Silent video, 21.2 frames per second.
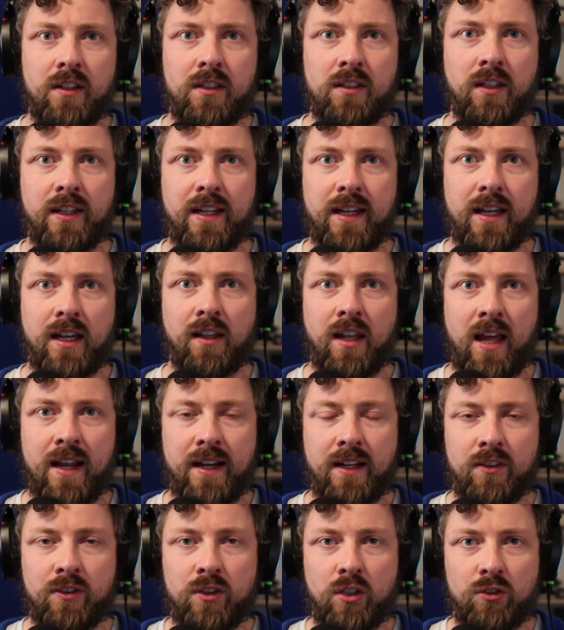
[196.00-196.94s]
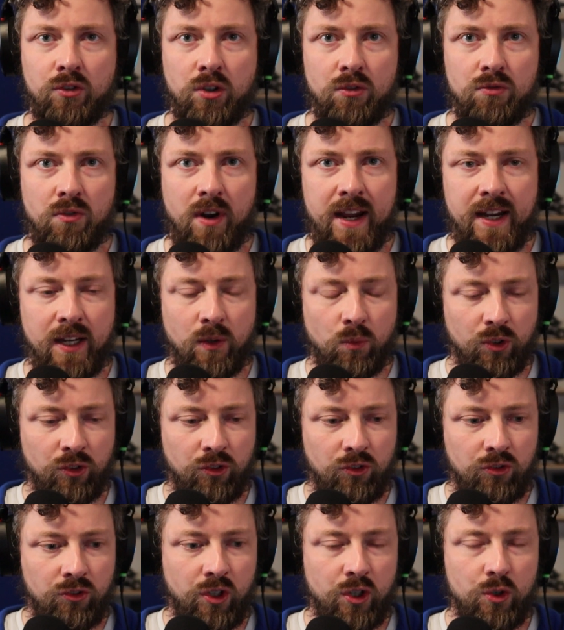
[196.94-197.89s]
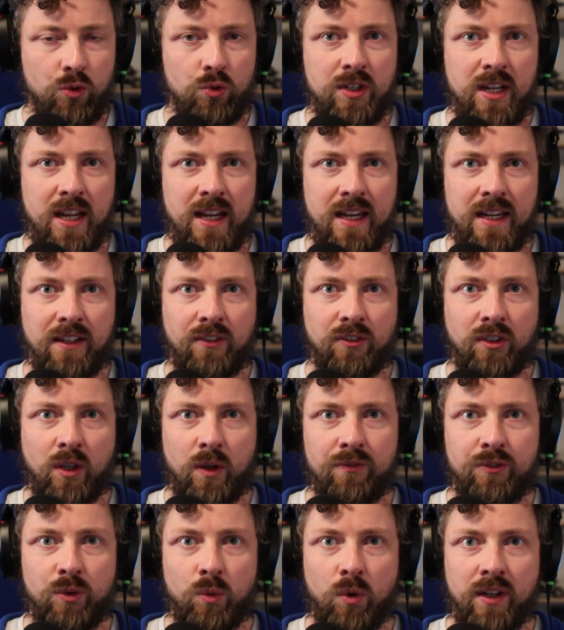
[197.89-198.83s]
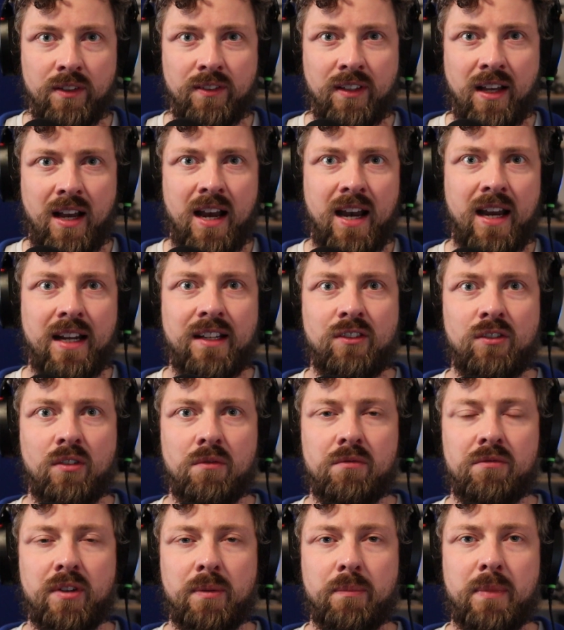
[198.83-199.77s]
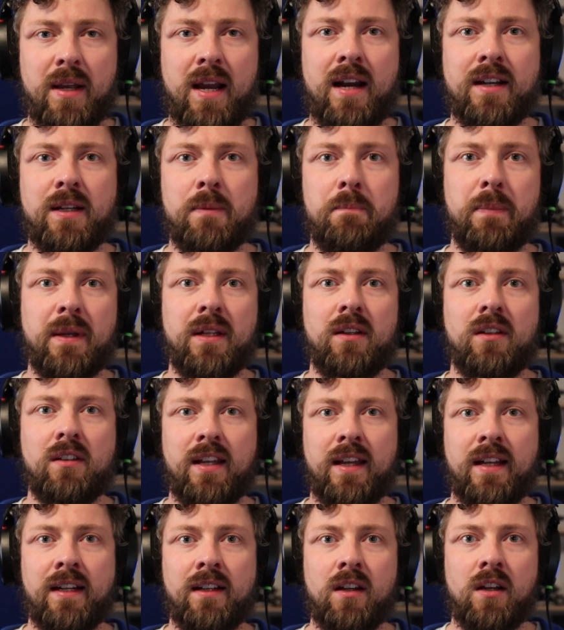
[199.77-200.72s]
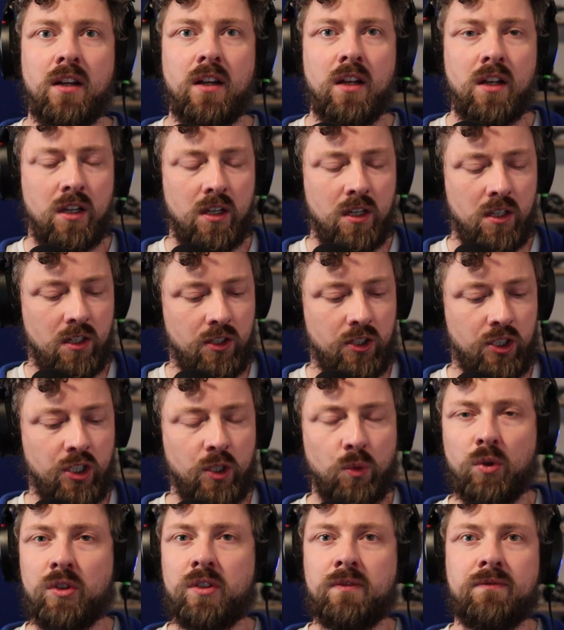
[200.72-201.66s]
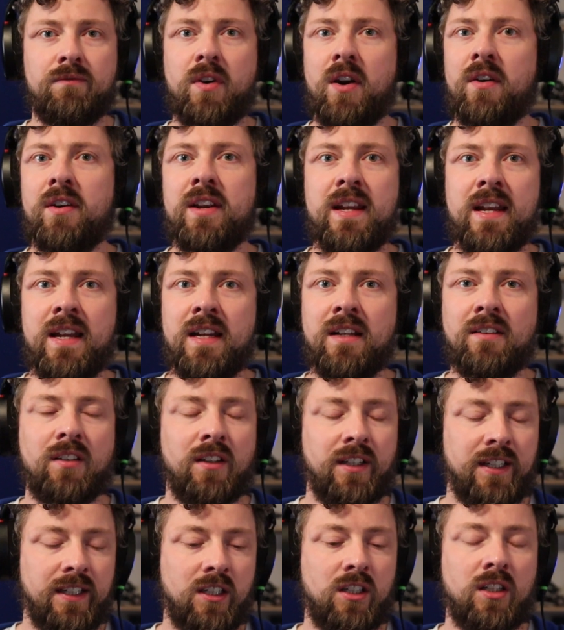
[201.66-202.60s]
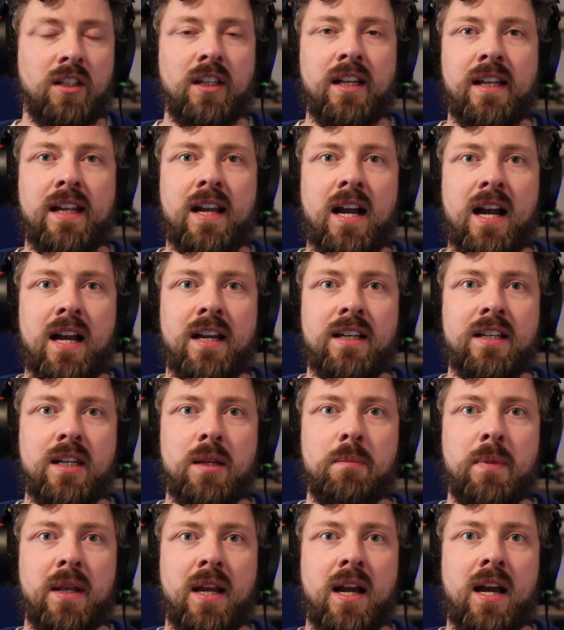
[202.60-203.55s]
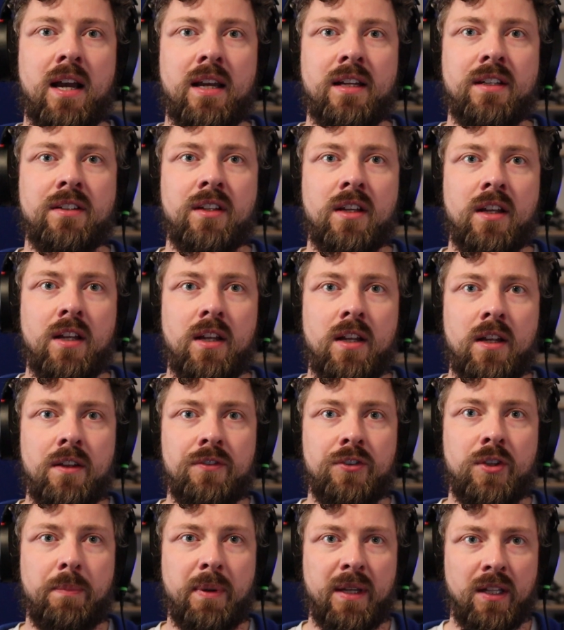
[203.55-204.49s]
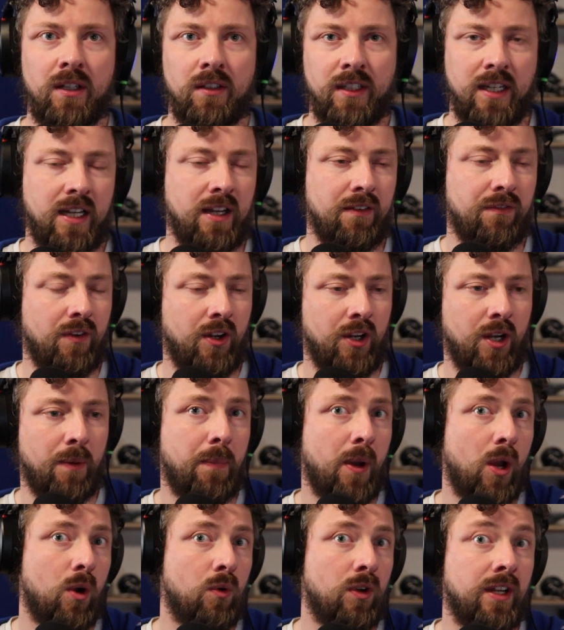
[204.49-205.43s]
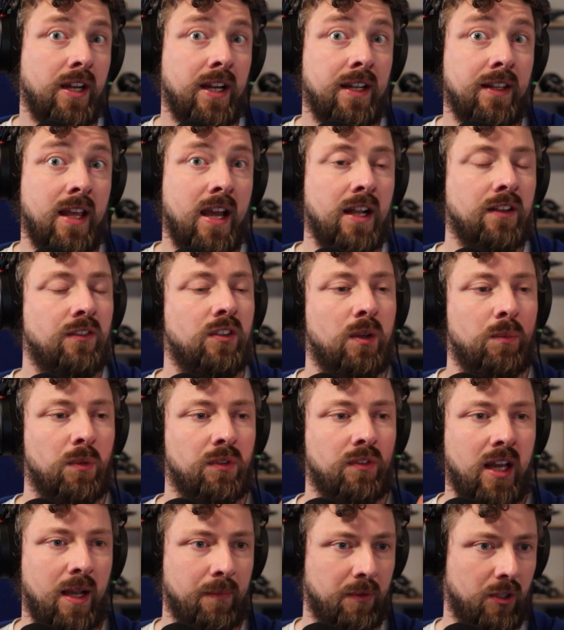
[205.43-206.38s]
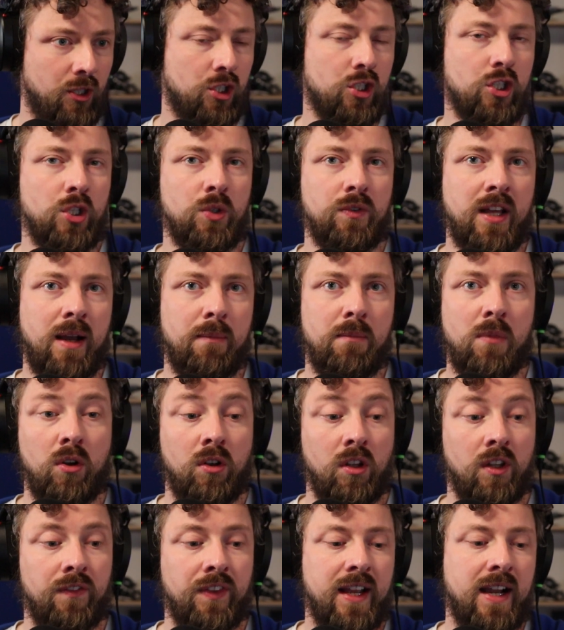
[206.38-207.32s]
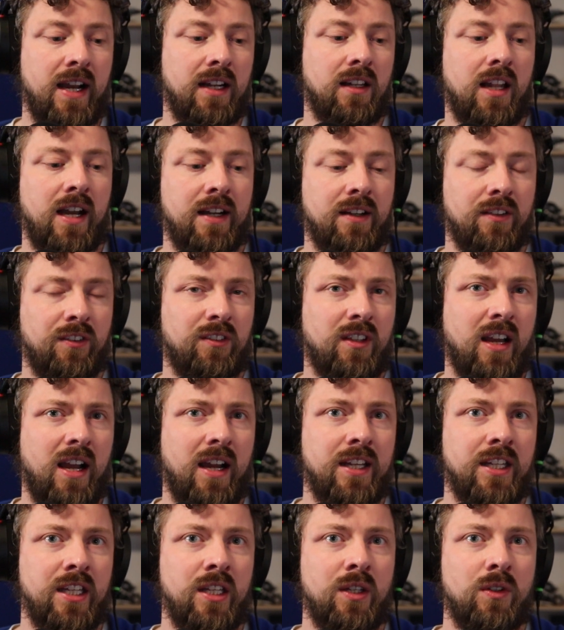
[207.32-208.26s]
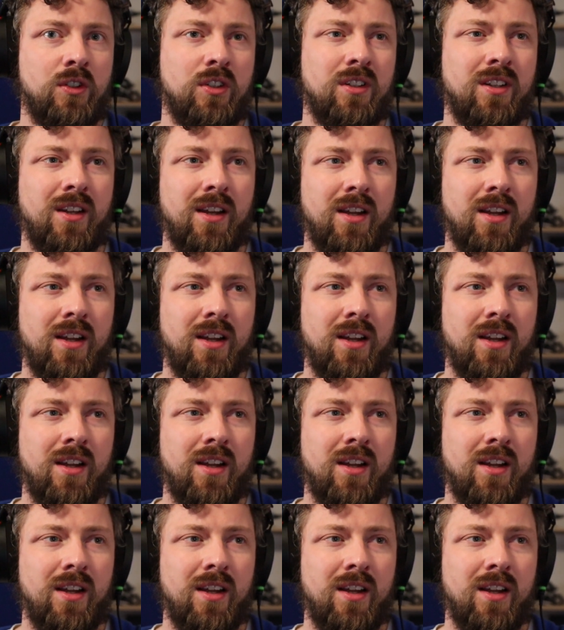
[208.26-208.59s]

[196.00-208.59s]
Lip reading: clear. Like the terrain was 2D. So if you wanted to hide something behind a building, you would very easily and clearly hide it behind the building. If an opponent in their turn was like, I'm going to shoot that model, and they had line of sight, you